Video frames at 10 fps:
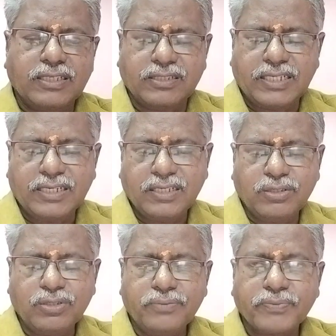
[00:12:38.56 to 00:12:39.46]

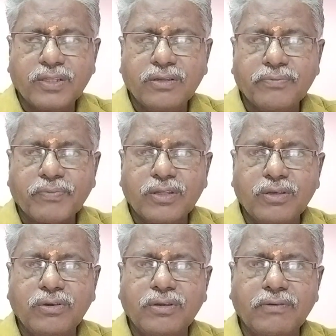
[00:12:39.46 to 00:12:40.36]
daily
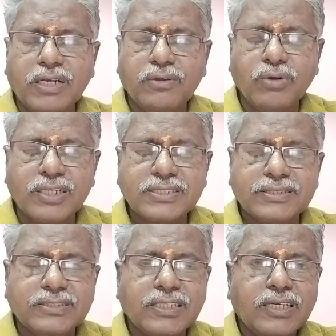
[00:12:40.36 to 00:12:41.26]
when you are
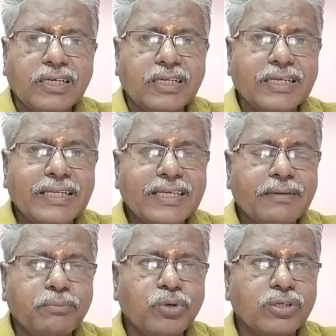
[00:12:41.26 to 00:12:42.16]
reading a
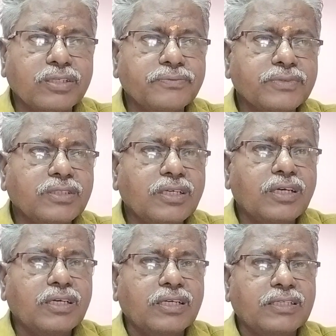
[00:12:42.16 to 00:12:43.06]
book,
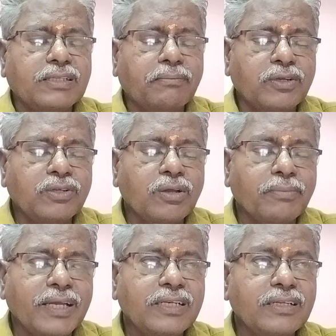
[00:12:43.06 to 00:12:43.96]
in your
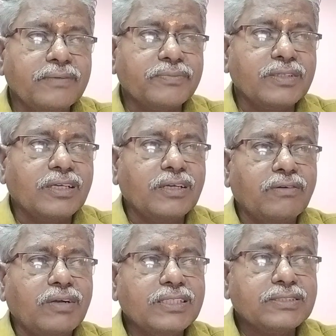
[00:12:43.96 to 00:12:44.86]
mind,
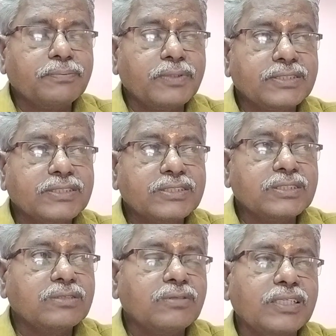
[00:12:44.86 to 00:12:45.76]
what is the past
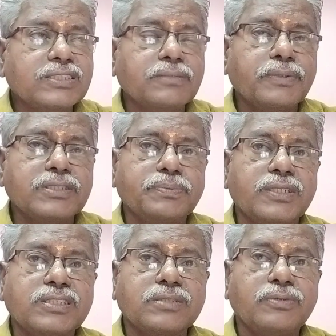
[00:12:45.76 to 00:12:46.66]
tense, what is the past
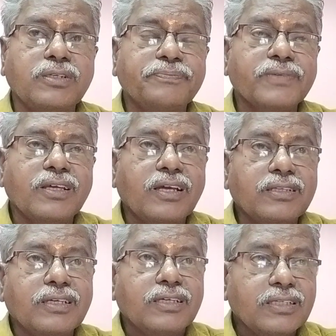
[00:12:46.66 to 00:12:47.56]
participle.
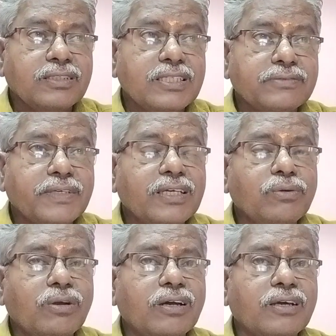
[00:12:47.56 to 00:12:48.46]
In this way,
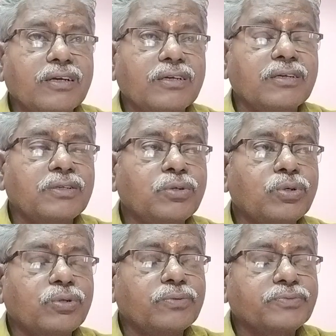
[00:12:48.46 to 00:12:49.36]
you are
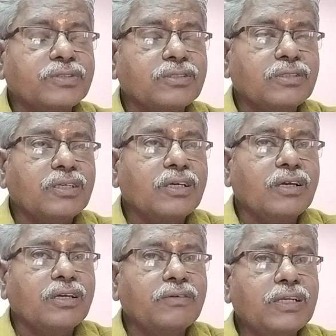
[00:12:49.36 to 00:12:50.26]

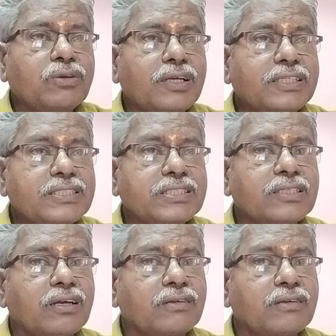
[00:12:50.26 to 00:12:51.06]
when you are teaching,